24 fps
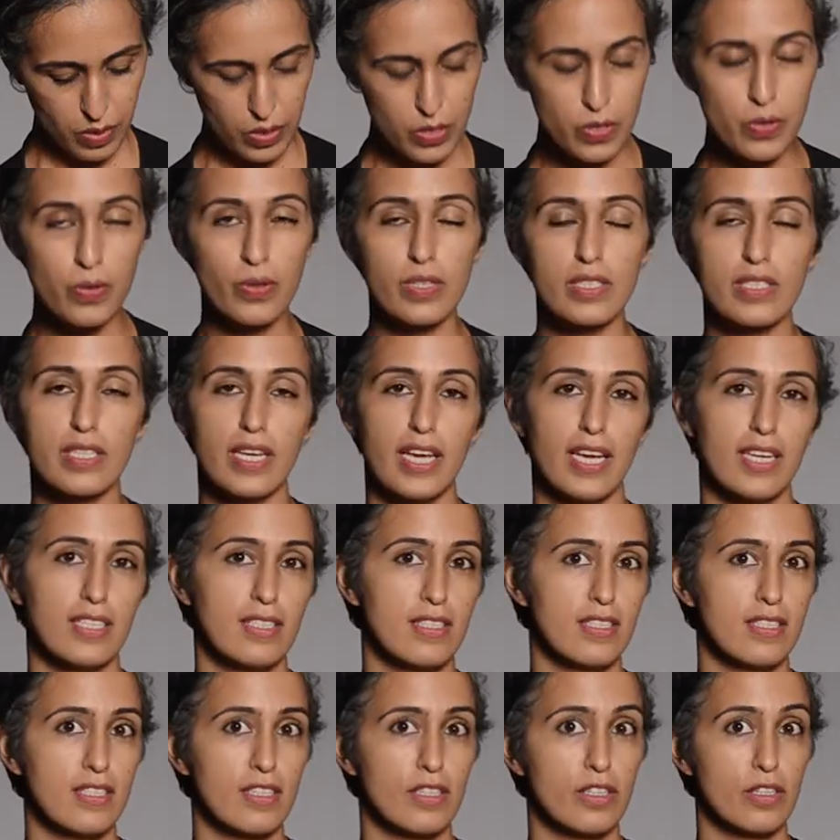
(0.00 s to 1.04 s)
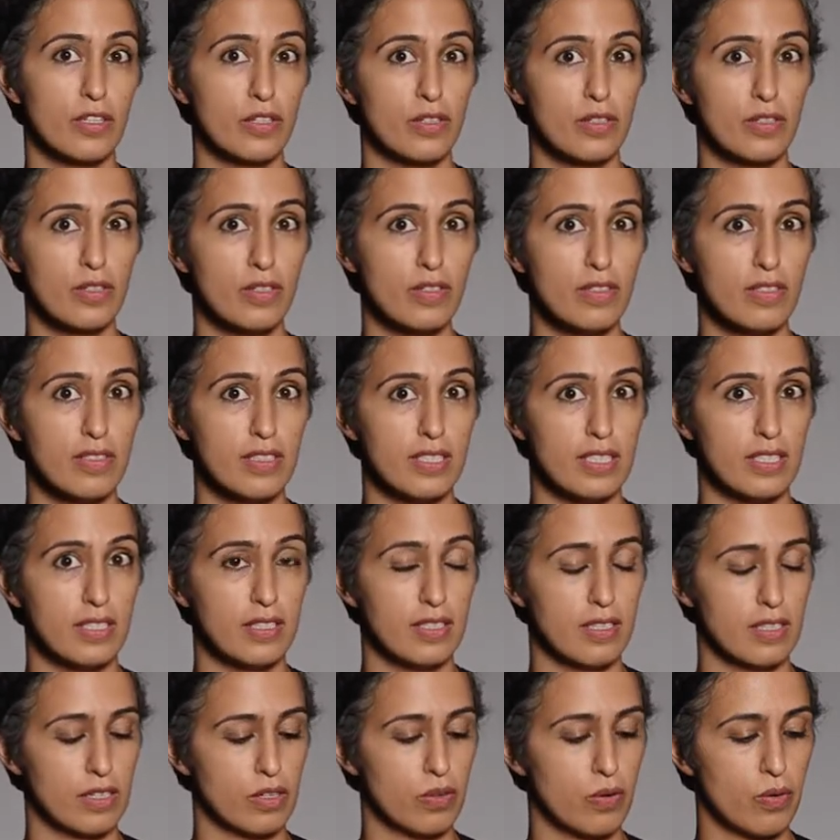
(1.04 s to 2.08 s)
you can taste the kernel
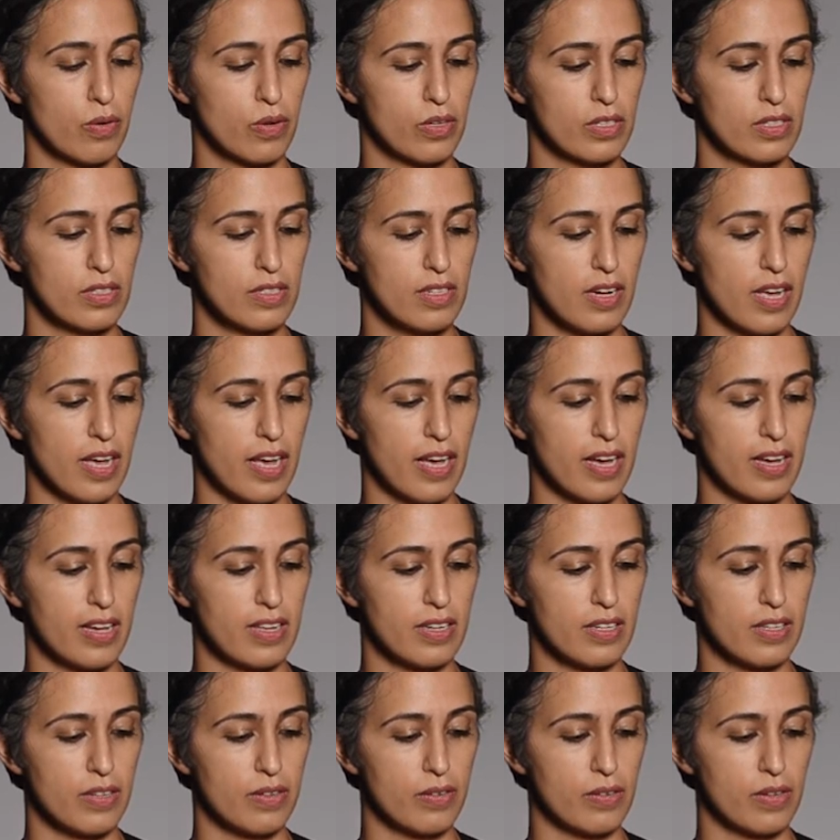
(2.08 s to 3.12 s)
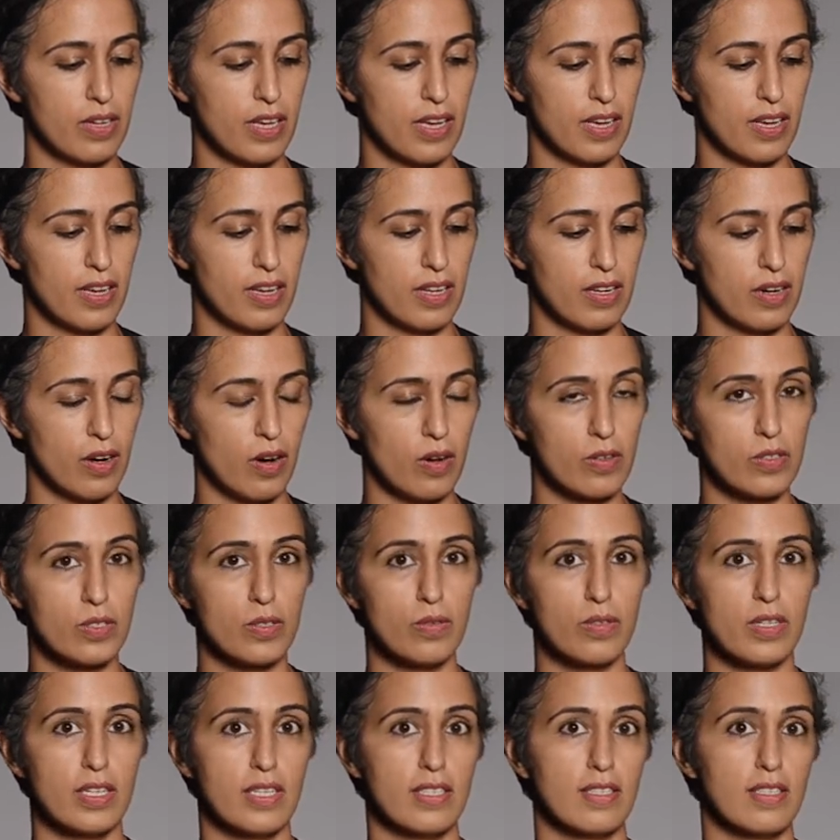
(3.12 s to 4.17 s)
in the corn, and you can
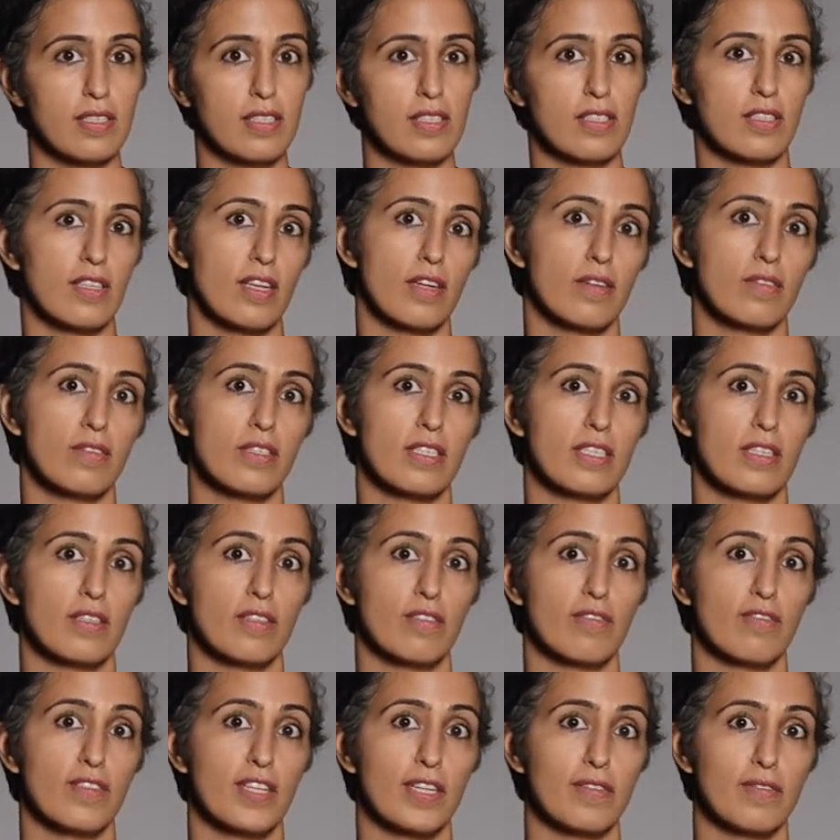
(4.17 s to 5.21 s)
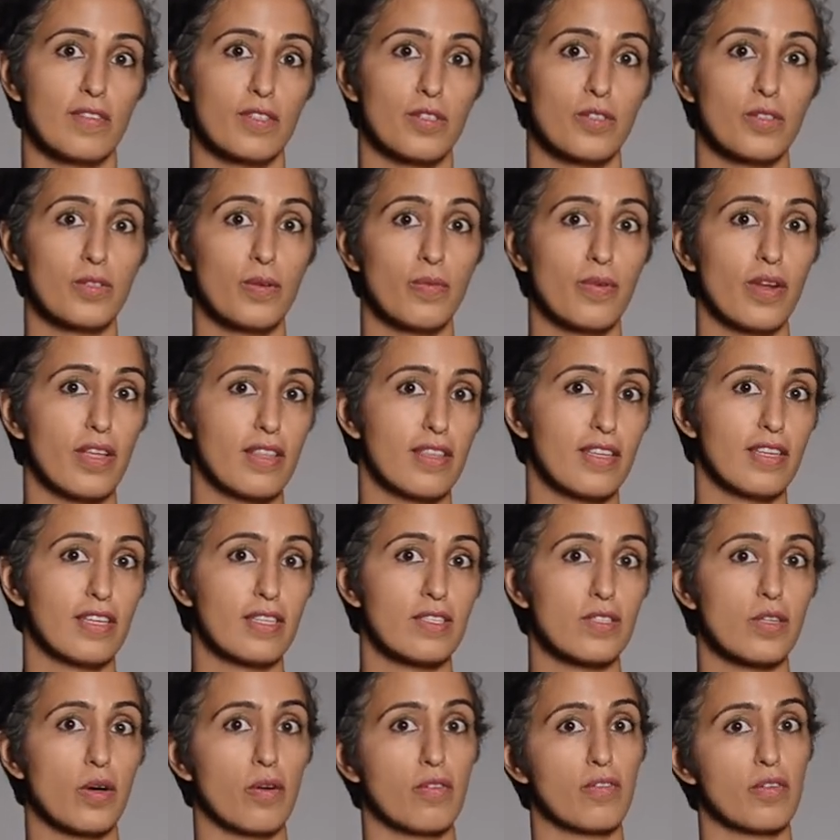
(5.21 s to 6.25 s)
also taste the subtlety of the flavor, so nothing
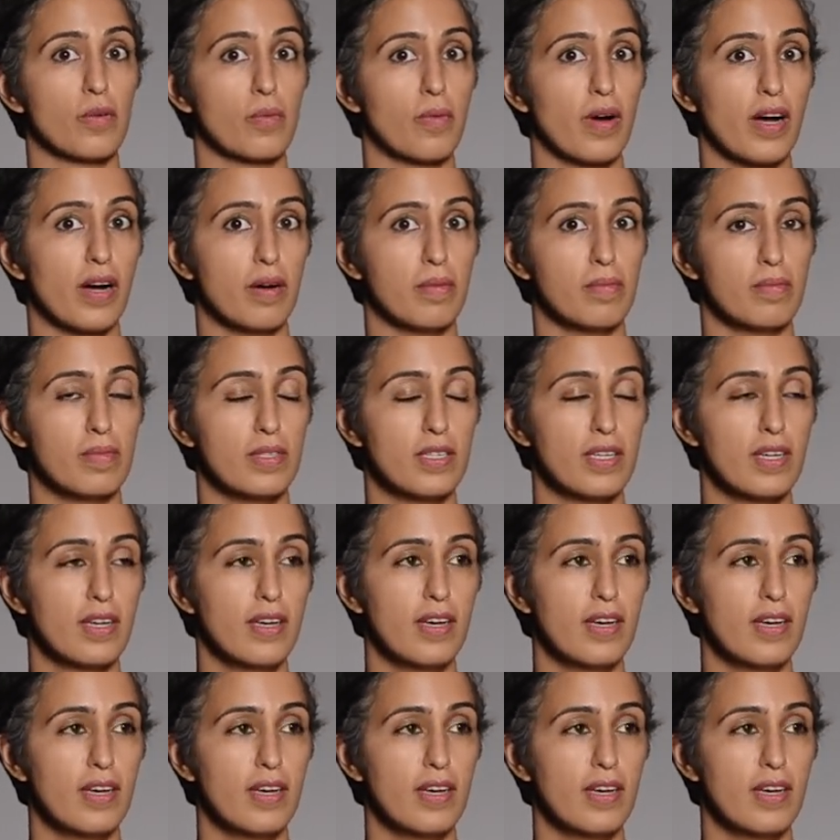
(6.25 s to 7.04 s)
is overwhelmed.